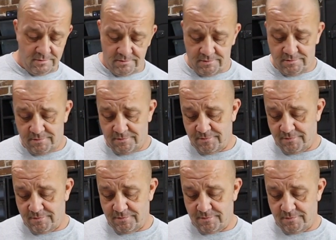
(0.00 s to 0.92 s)

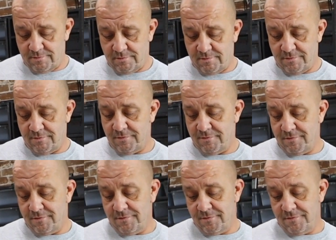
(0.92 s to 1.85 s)

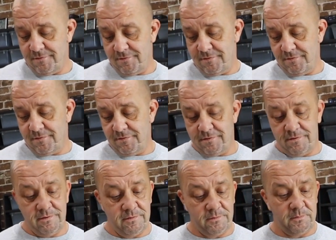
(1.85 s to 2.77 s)

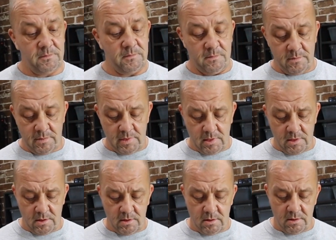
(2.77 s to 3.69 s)

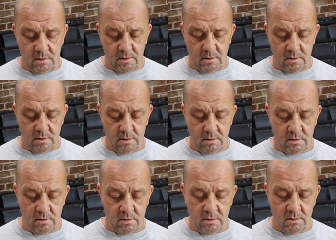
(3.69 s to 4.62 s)

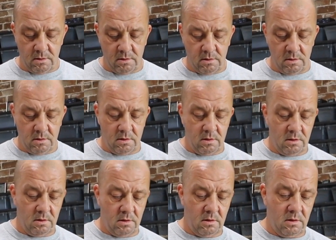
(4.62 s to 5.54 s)

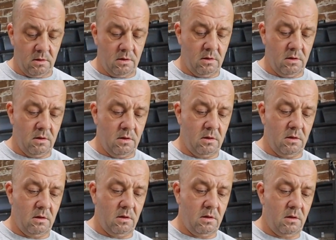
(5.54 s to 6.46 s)

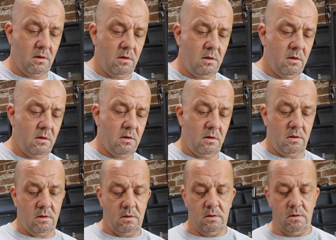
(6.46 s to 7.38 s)

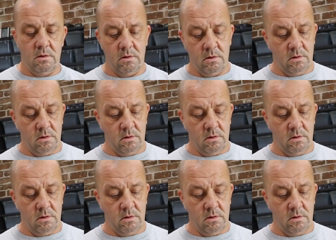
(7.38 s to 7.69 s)
Nobody speaks.